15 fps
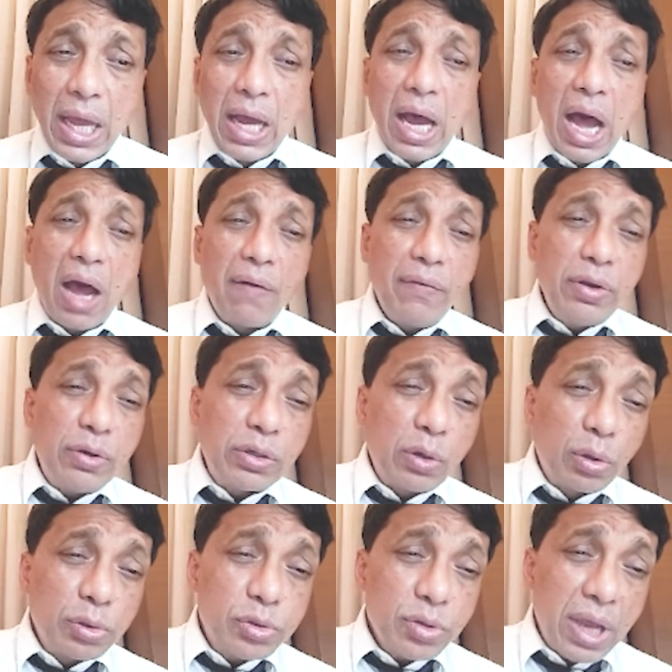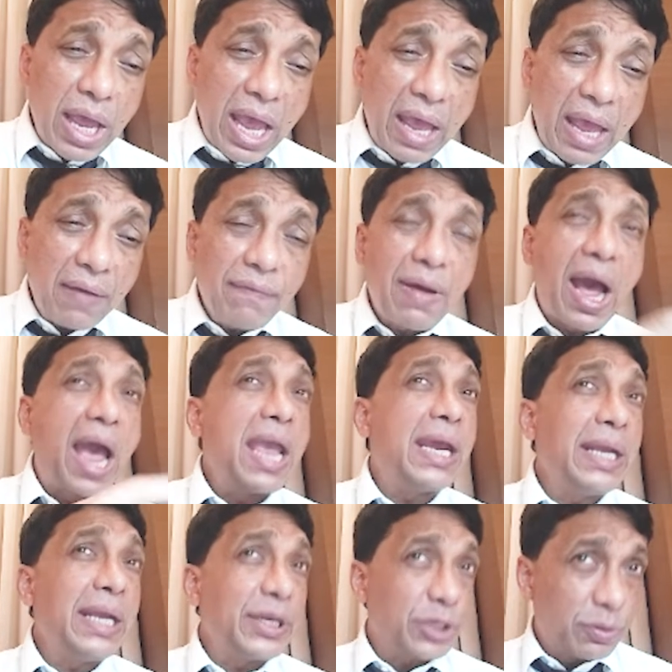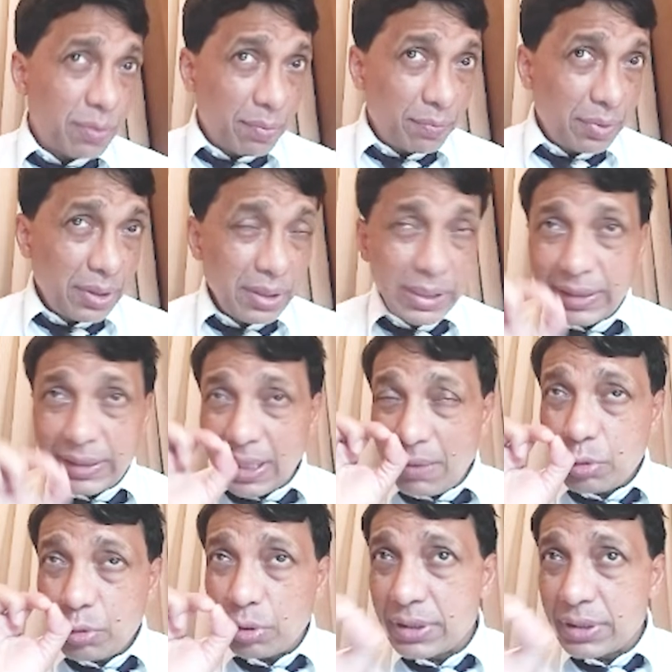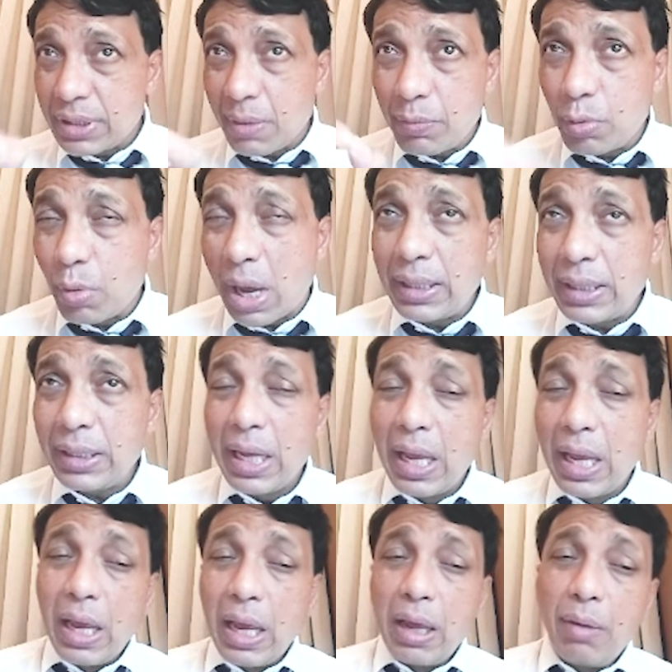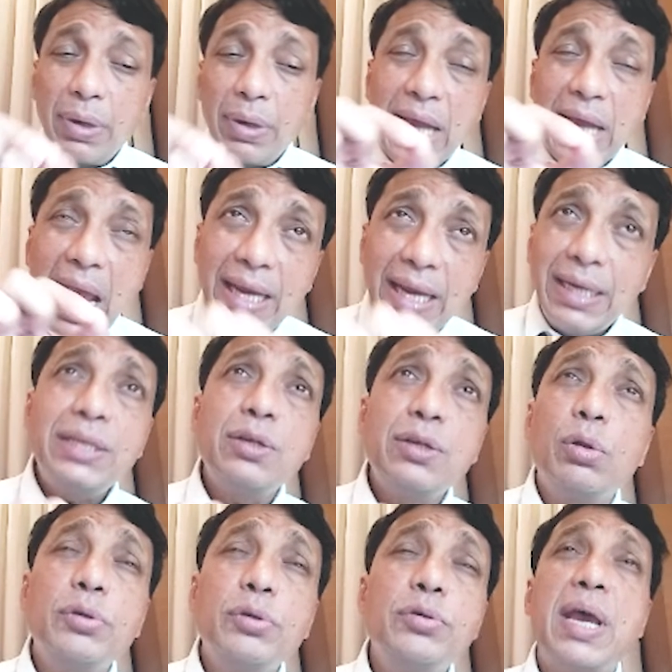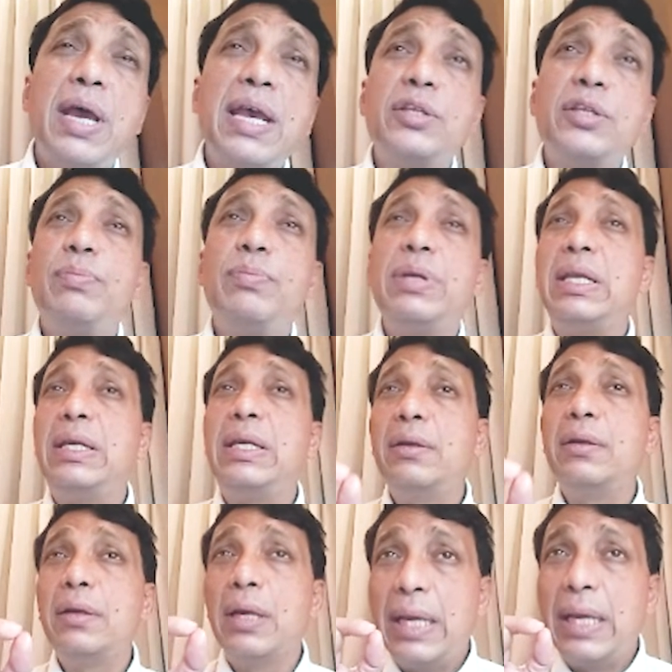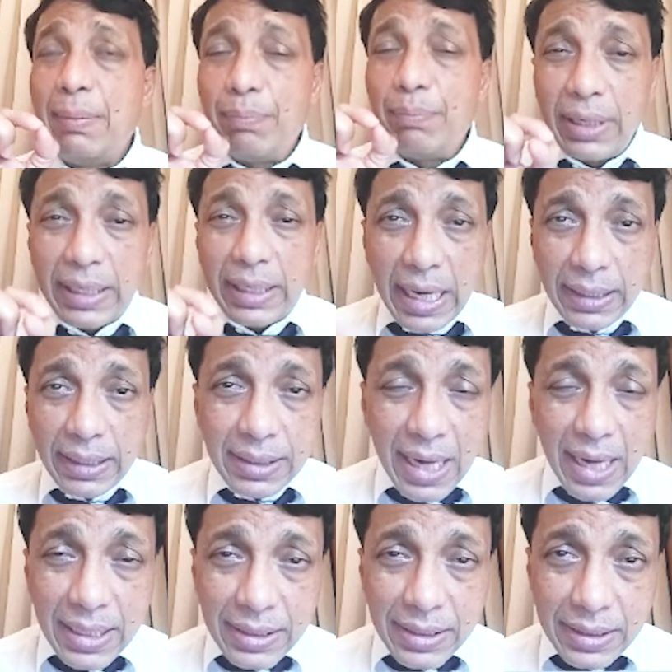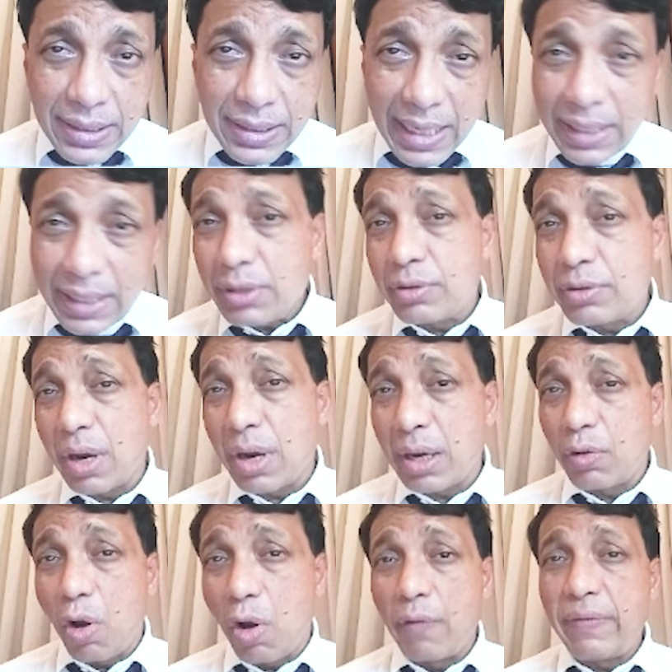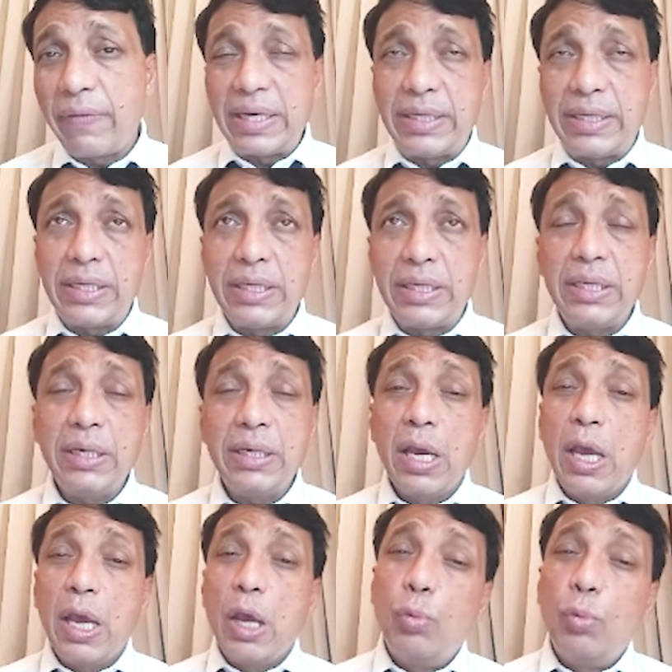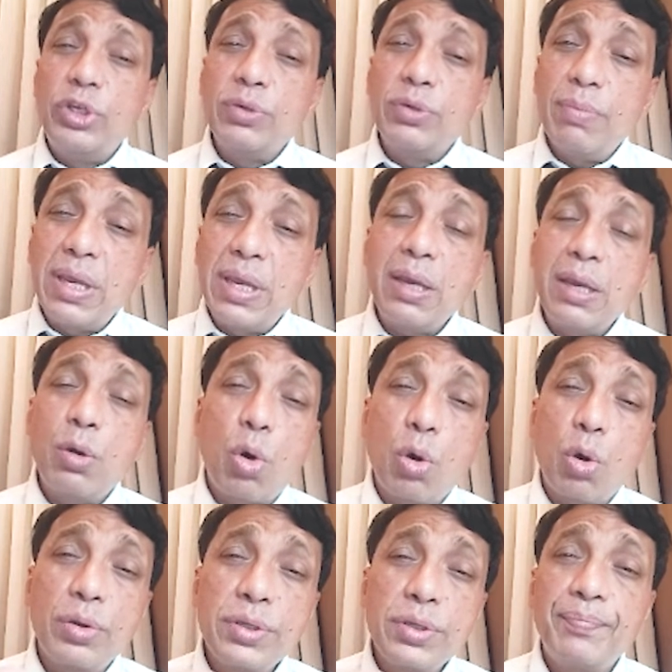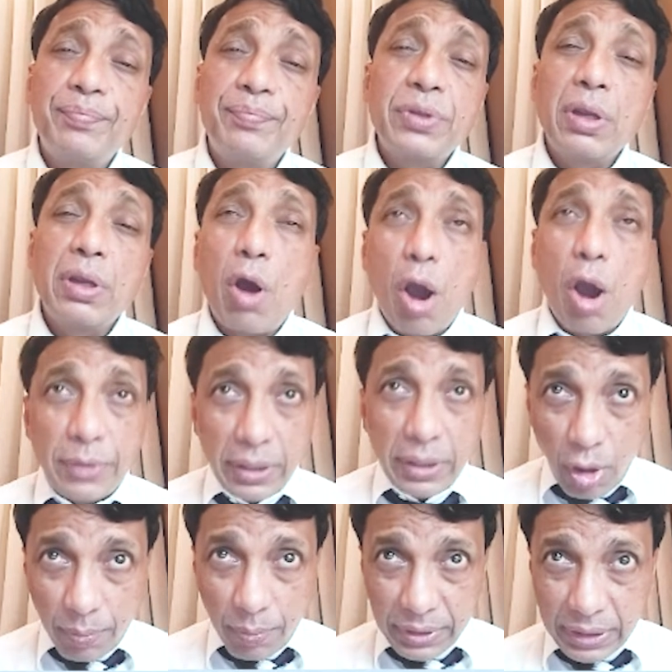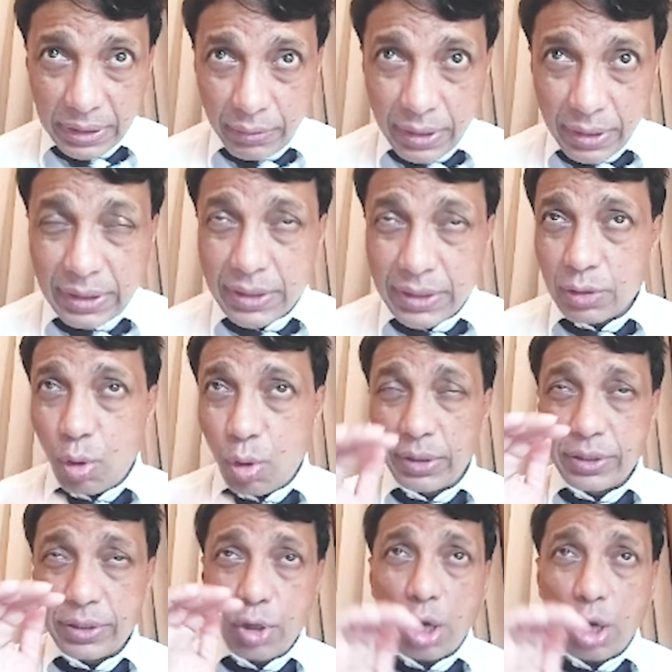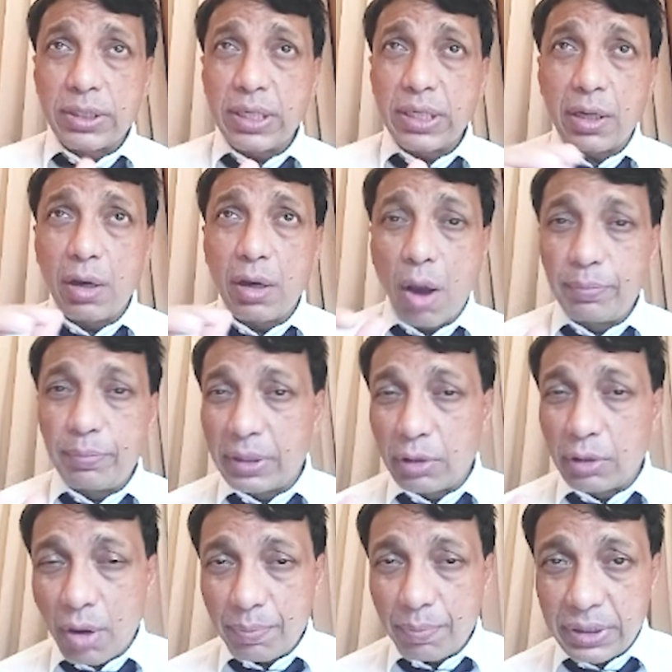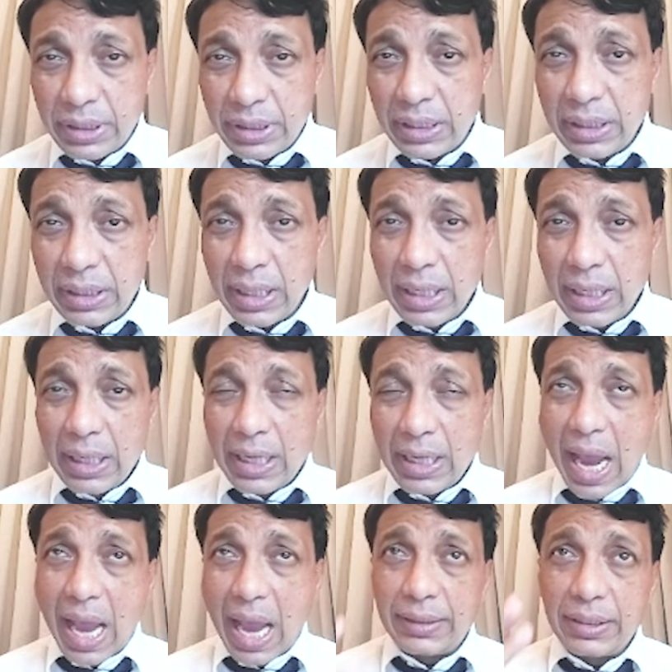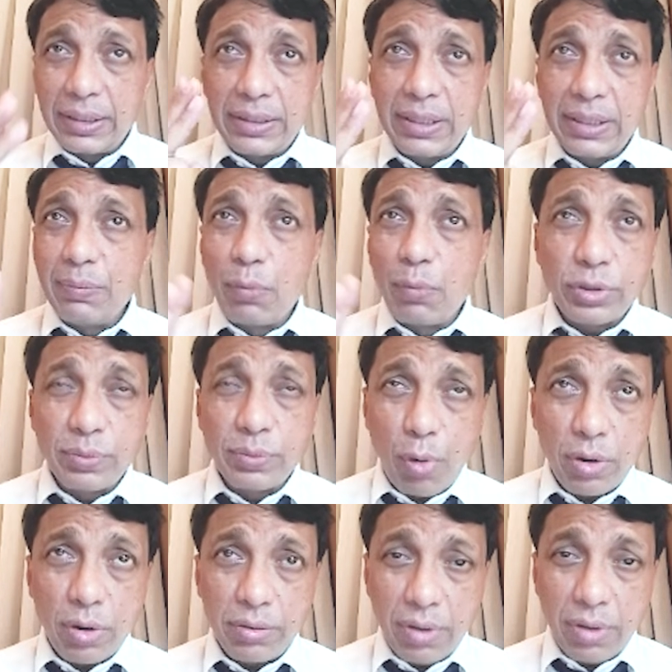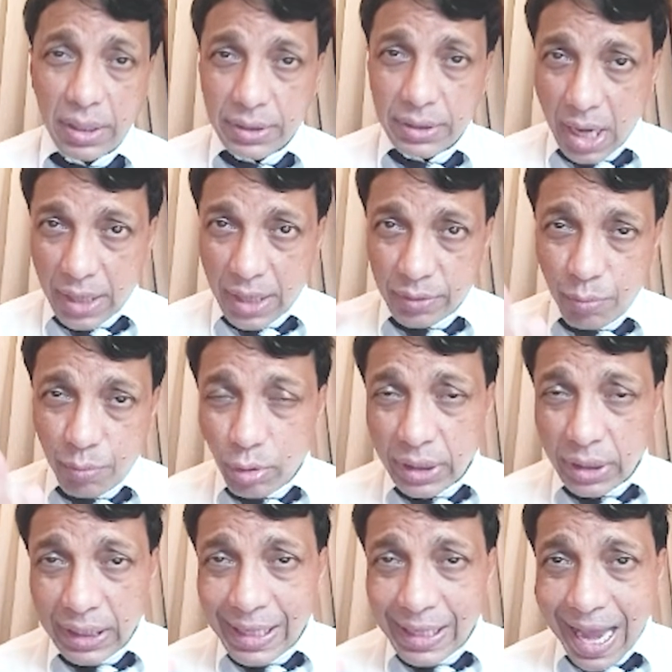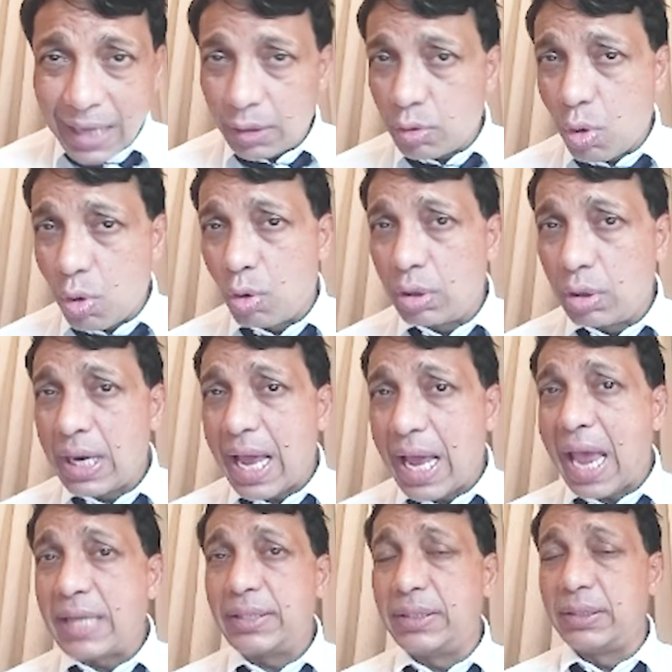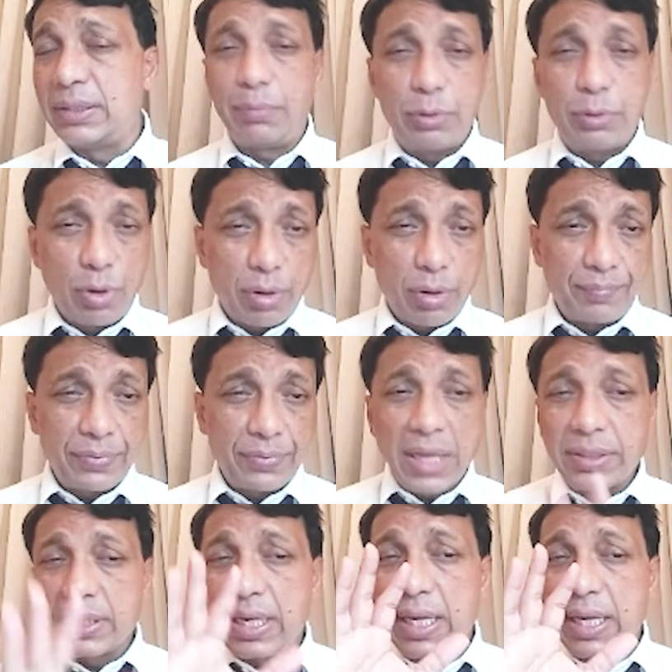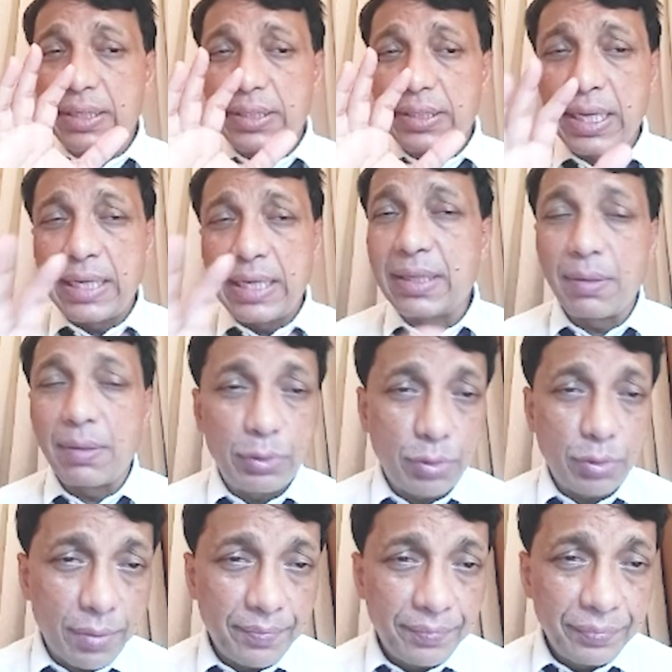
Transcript: However, you can also have INH. Remember, ethambutol is number one, but INH also has been implicated as the second drug of ATT, which may cause optic neuropathy. Okay, this is called as toxic optic neuropathy, and the three most important drugs are smoking, alcohol, as ethambutol. The answer here is ethambutol.